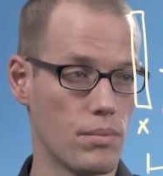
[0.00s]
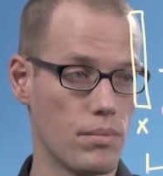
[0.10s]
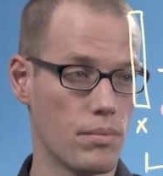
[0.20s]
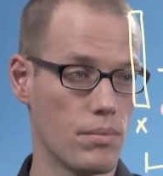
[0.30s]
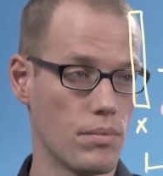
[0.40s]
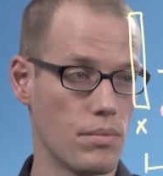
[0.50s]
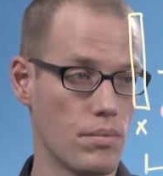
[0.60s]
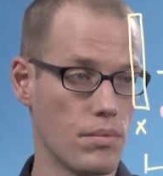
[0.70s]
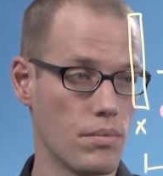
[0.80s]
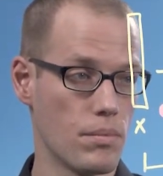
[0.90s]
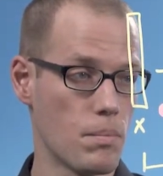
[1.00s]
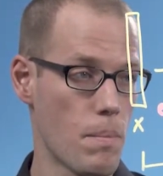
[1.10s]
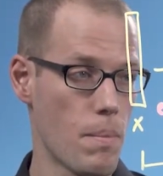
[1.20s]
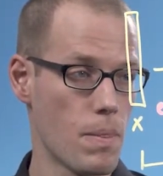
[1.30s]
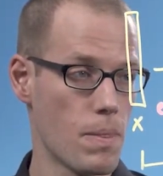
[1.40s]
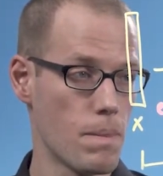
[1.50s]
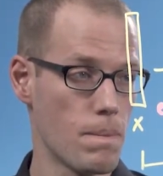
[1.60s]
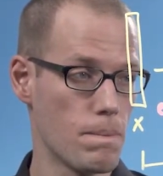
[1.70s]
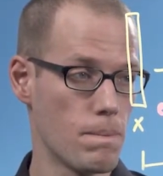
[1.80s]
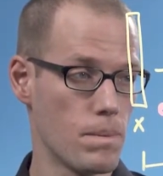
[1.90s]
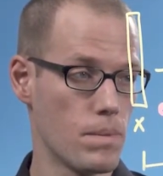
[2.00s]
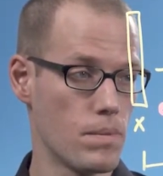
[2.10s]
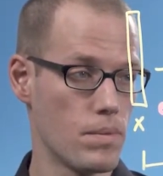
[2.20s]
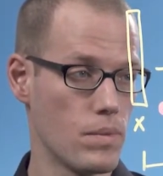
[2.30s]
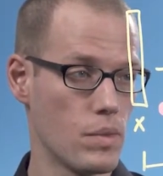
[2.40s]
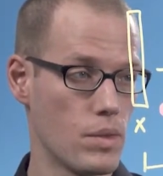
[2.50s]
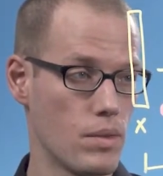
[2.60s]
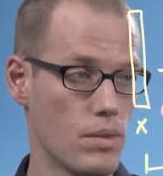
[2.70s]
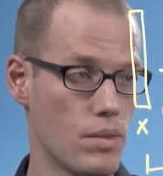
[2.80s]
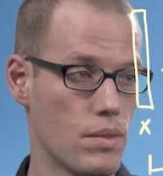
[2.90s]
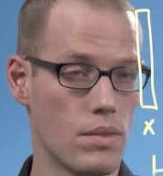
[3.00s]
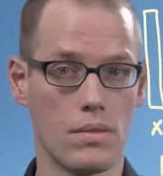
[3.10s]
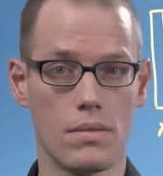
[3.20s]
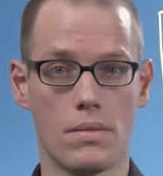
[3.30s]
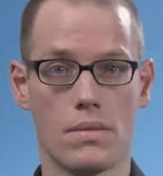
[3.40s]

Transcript: Nobody speaks.